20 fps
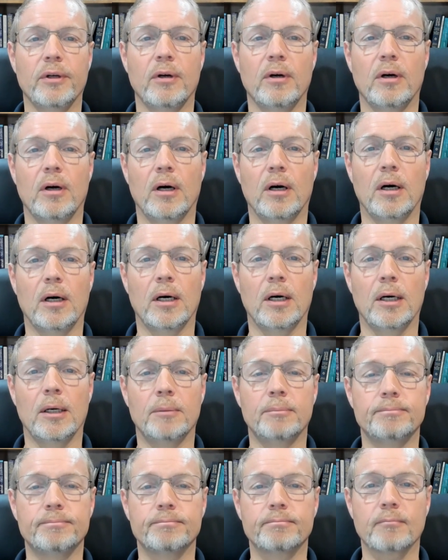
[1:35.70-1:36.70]

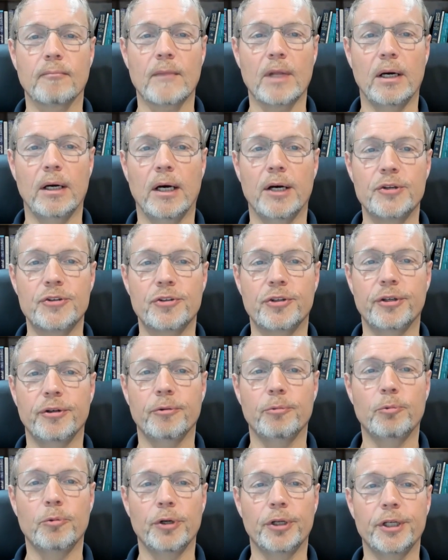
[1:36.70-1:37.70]
us to
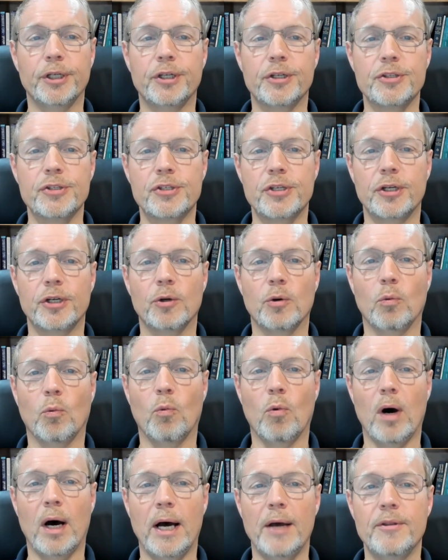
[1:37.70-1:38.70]
really consider
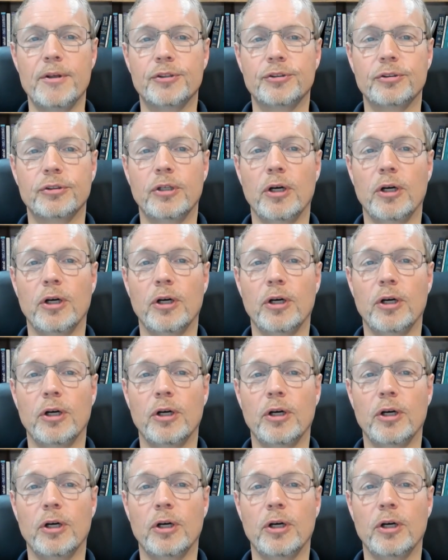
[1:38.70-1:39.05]
why this